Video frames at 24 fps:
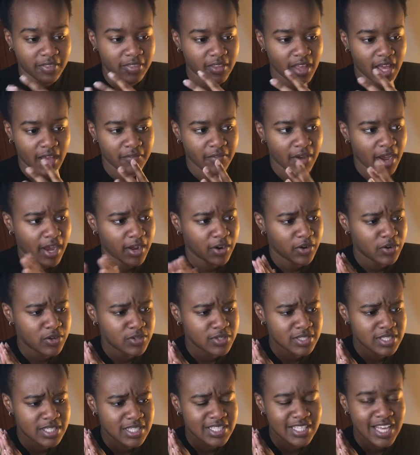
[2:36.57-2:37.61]
I've had her
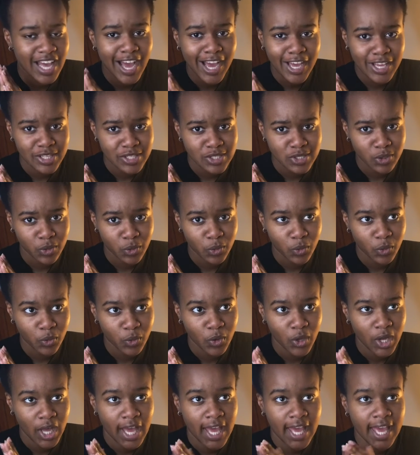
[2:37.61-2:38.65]
since high
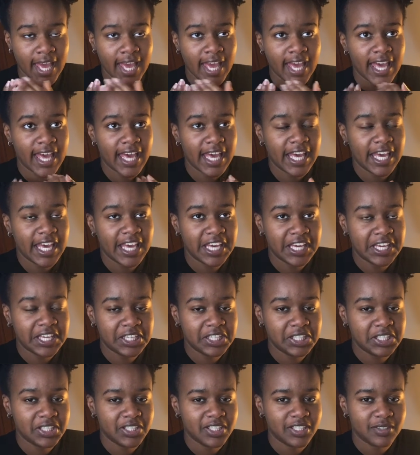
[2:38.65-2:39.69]
school,
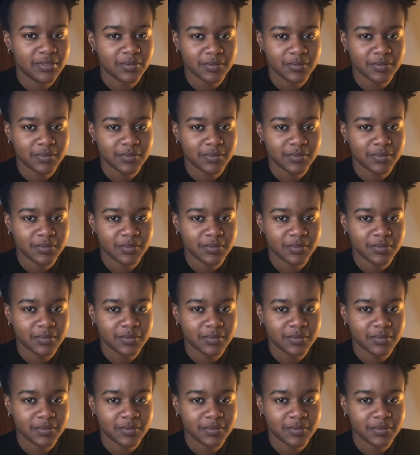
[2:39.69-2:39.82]
and